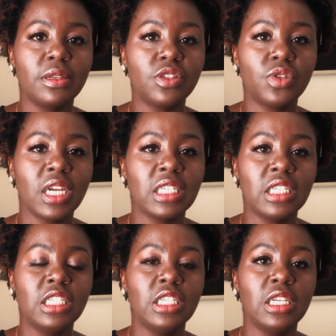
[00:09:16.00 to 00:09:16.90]

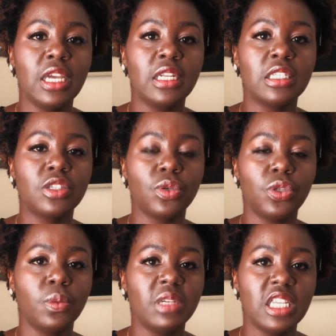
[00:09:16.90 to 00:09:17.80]
strategy and
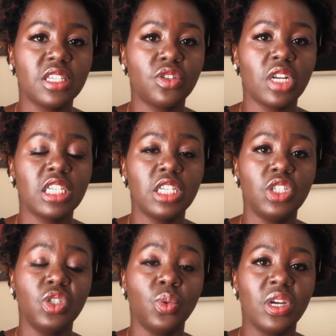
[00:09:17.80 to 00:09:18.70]
social media
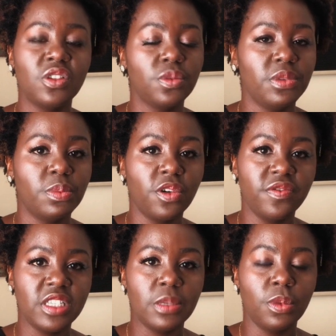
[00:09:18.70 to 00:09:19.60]
strategy, you want to be more
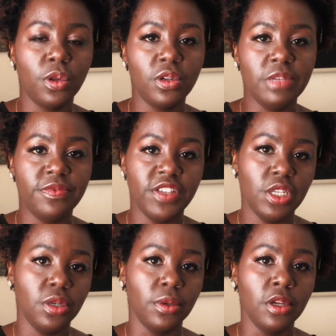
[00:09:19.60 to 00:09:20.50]
visible on
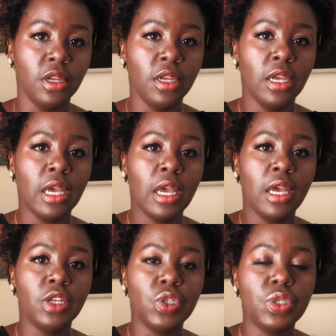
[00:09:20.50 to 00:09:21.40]
video.
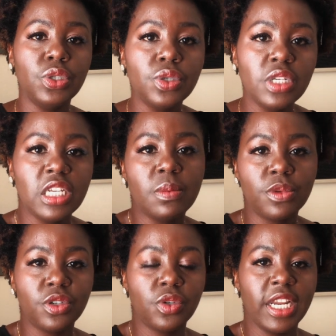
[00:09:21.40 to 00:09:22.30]
Do you need
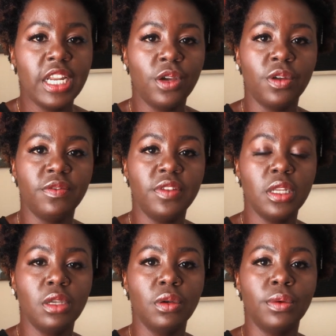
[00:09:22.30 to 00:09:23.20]
more training on
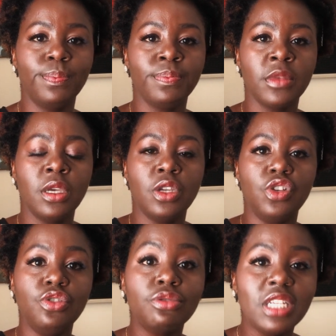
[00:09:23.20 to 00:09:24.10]
video?
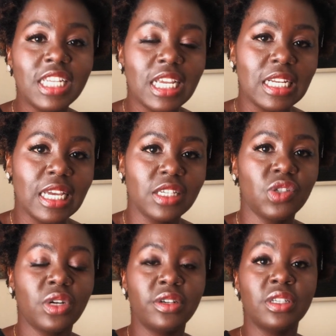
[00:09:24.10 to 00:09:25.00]
Do you need an
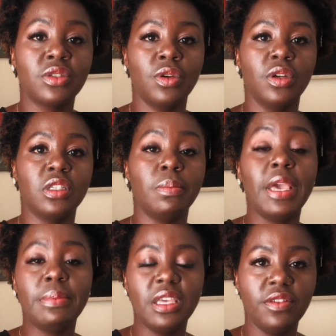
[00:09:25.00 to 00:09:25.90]
extra resource?
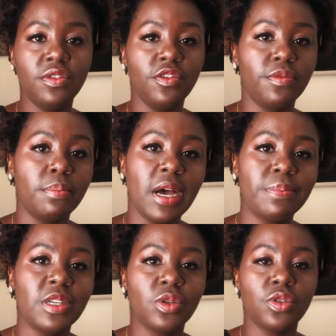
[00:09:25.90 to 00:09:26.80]
Maybe if you've
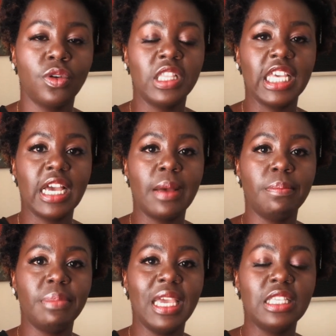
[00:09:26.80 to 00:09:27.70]
mapped out all the
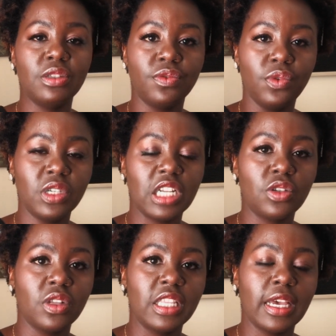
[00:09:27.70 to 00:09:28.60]
campaigns, you've looked at
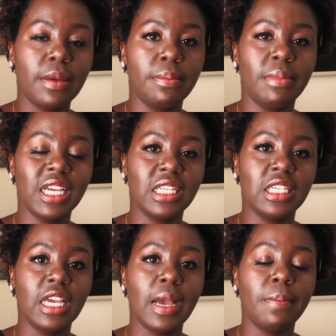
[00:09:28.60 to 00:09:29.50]
all the
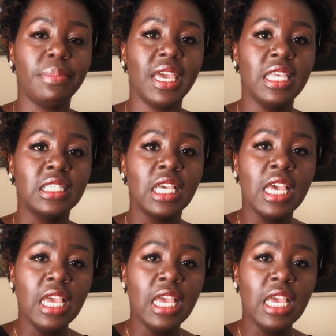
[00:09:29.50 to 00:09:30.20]
marketing campaigns,